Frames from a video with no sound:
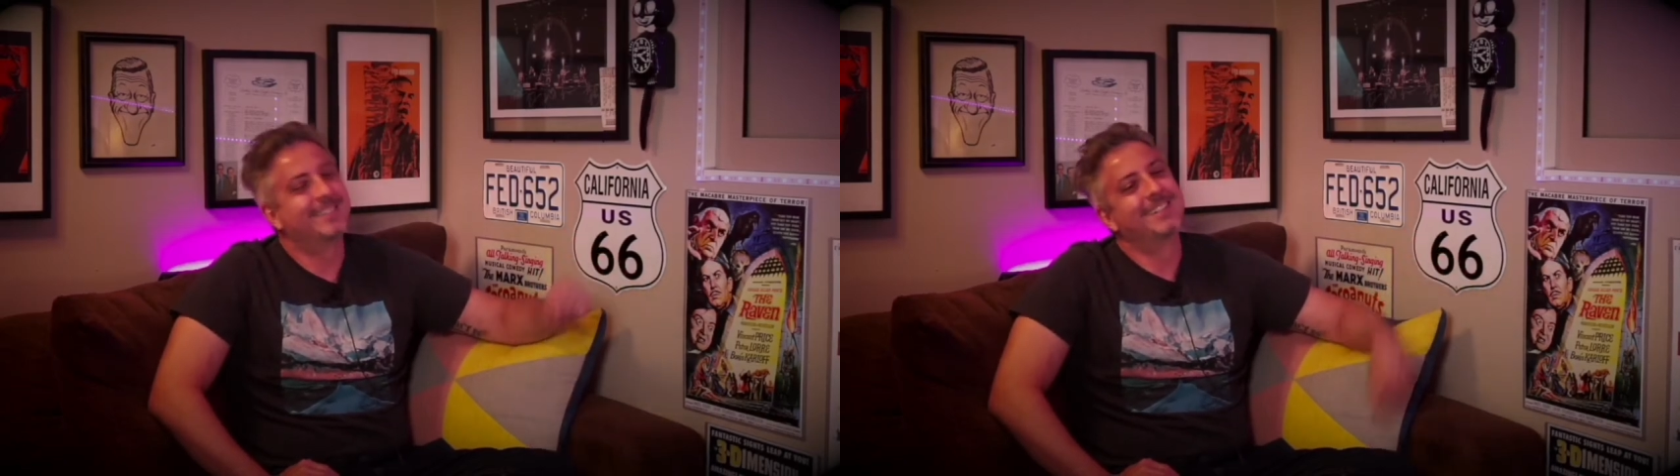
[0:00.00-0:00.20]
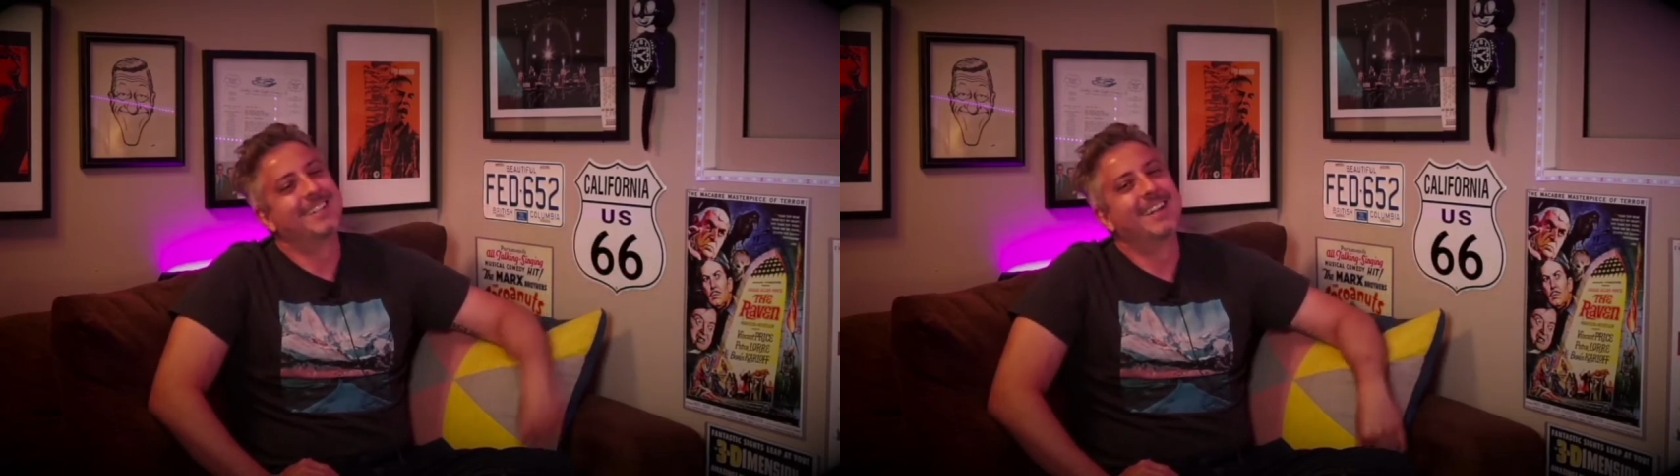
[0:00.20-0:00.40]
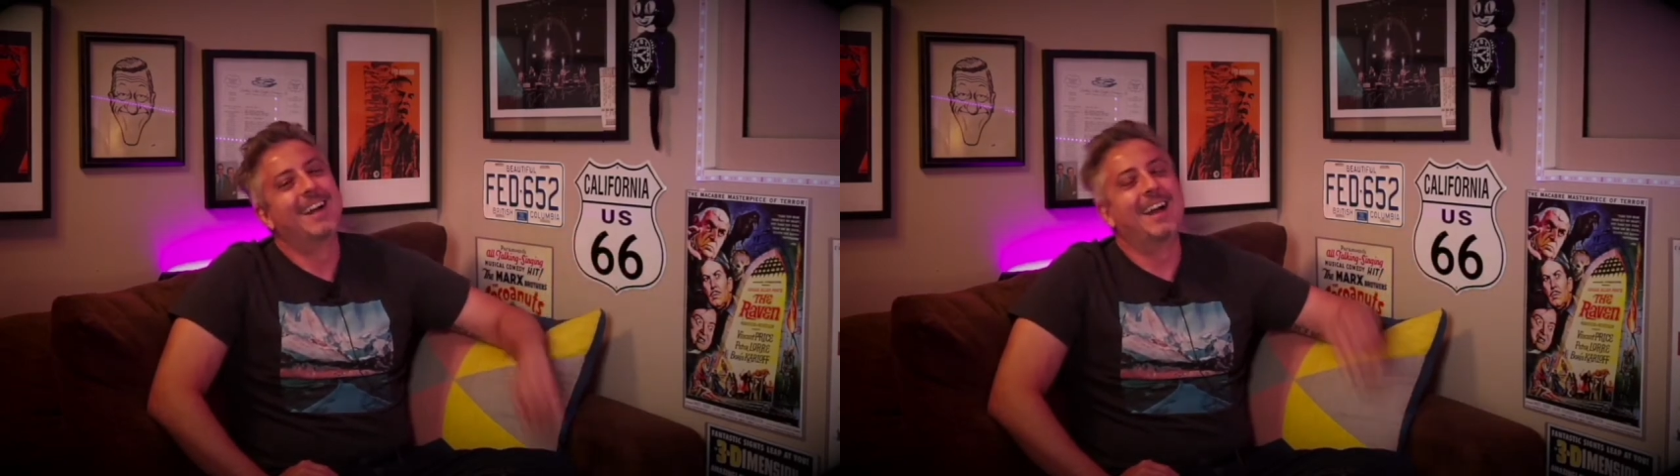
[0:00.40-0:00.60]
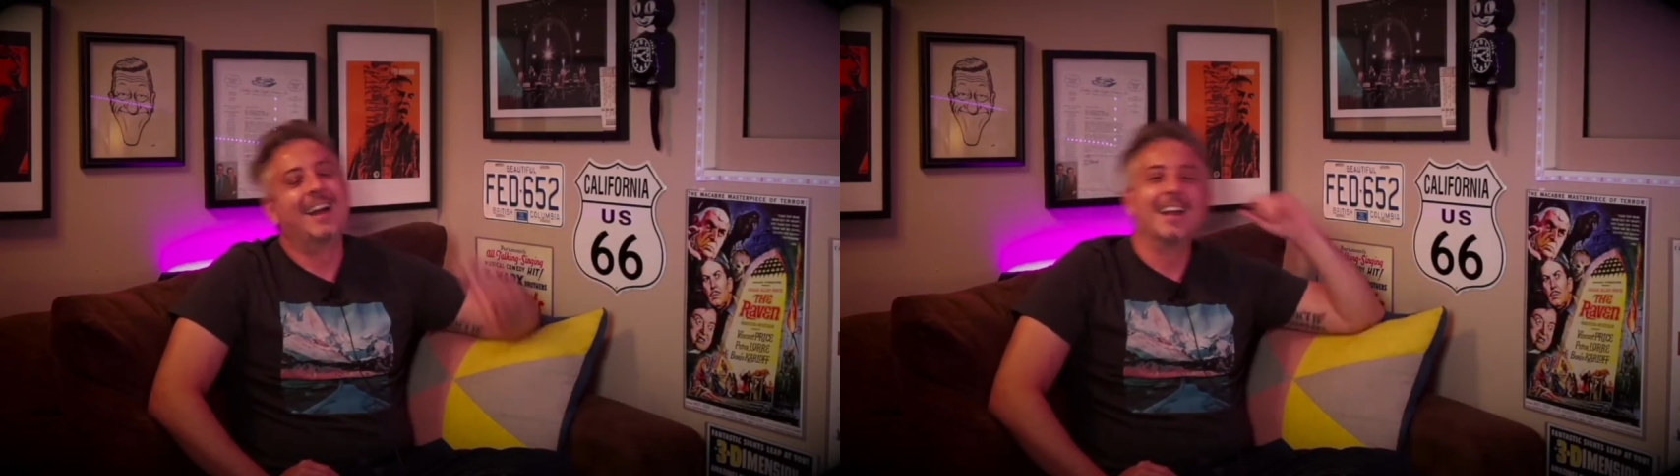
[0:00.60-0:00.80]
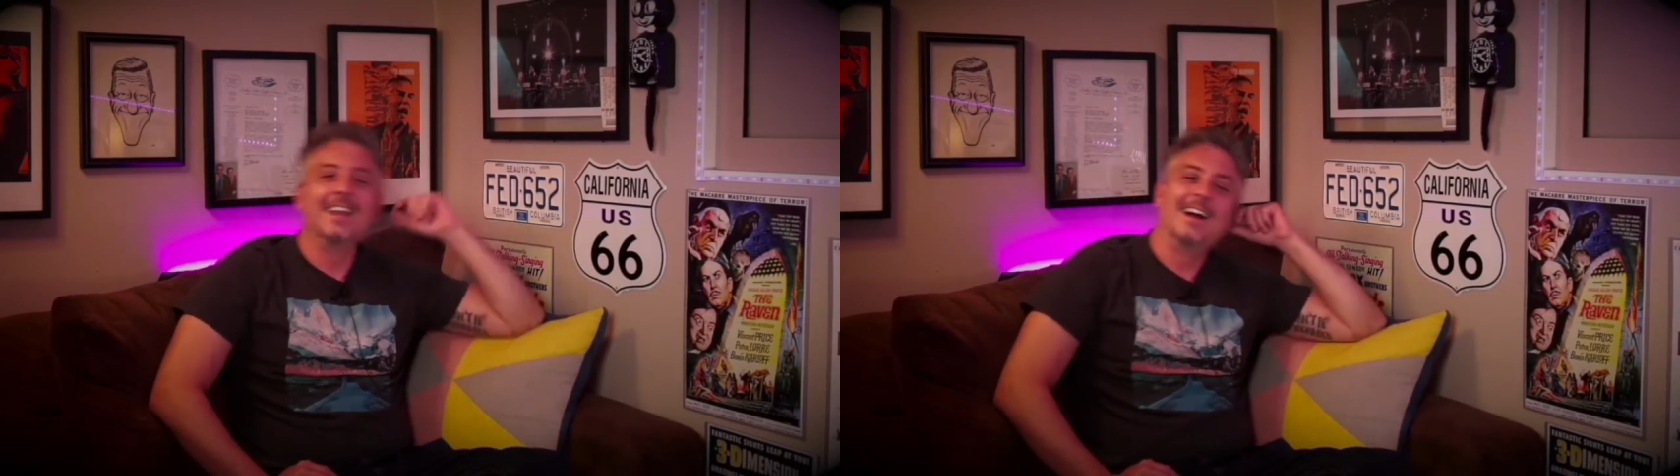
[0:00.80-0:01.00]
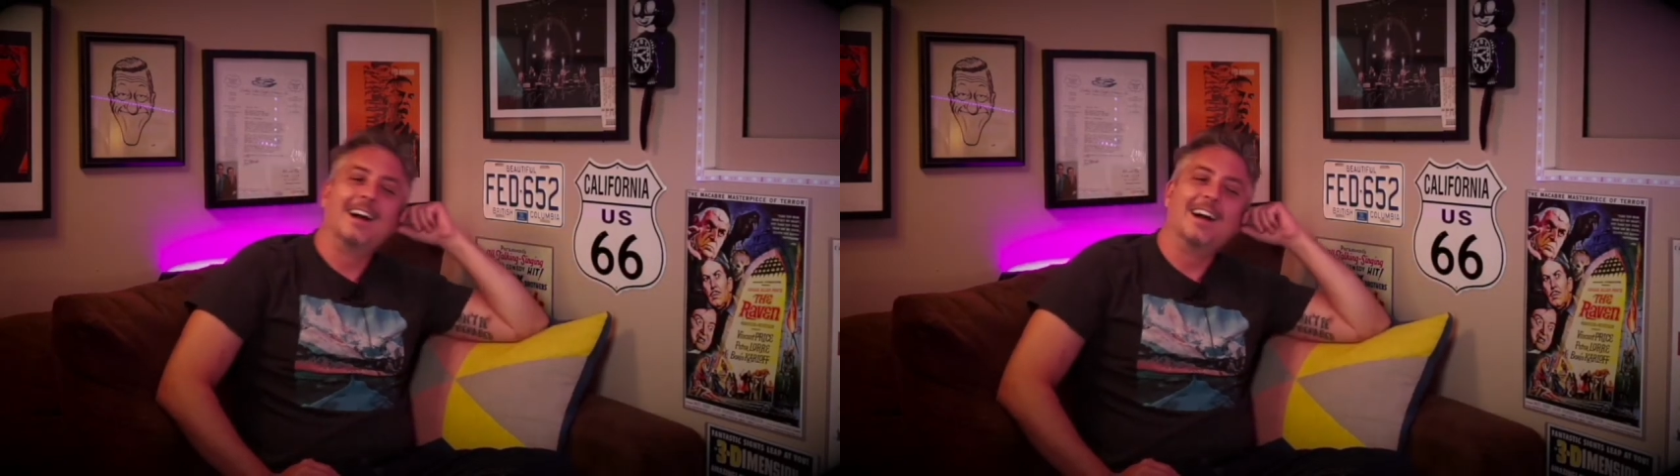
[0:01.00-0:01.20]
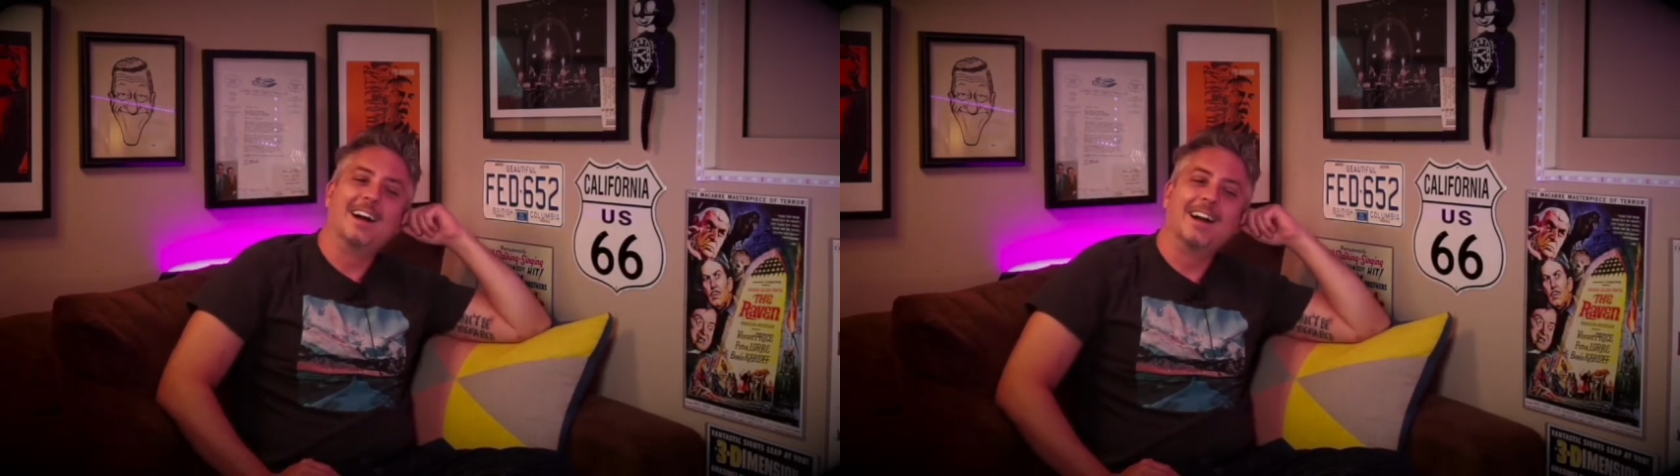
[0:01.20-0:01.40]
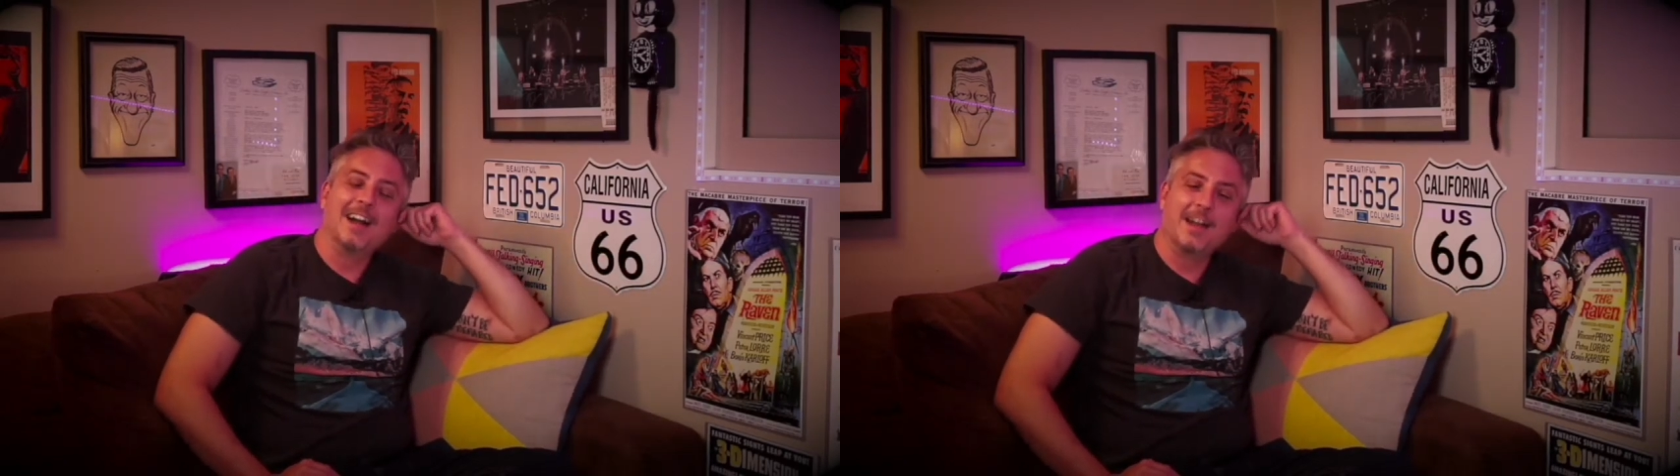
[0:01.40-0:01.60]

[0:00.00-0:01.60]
and uh,